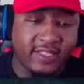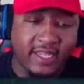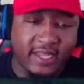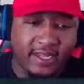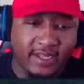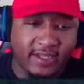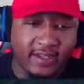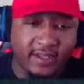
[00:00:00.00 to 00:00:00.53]

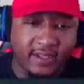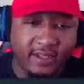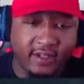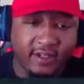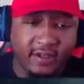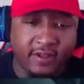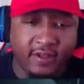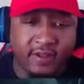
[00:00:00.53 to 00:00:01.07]
thing?
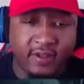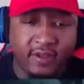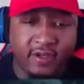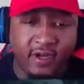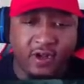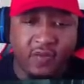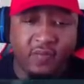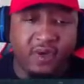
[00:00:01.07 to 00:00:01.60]

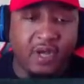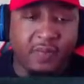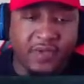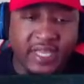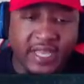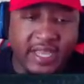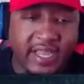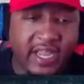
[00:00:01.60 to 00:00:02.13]
You know,
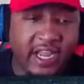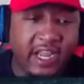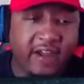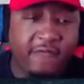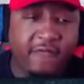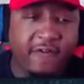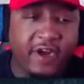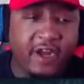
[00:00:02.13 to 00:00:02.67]

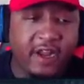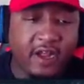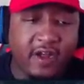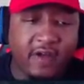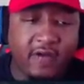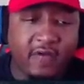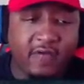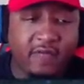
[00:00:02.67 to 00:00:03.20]
Pumpkinhead, Fred,
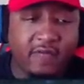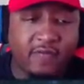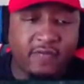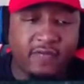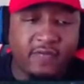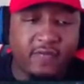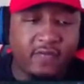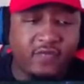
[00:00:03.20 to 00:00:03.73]
um,
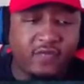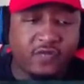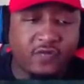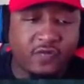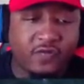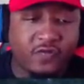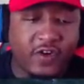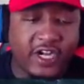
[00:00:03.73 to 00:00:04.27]

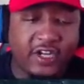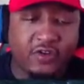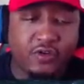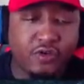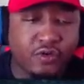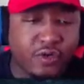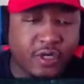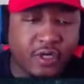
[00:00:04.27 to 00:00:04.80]
Freddy
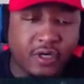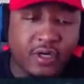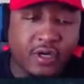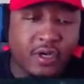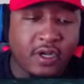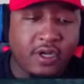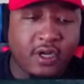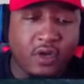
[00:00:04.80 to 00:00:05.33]
Krueger.
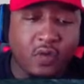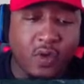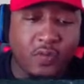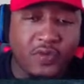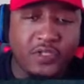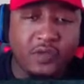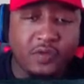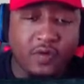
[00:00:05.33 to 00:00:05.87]
You know, what
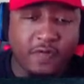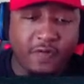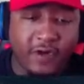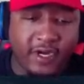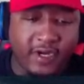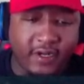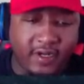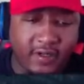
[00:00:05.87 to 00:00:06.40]
was you
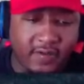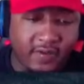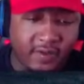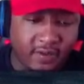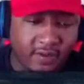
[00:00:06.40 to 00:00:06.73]
afraid of?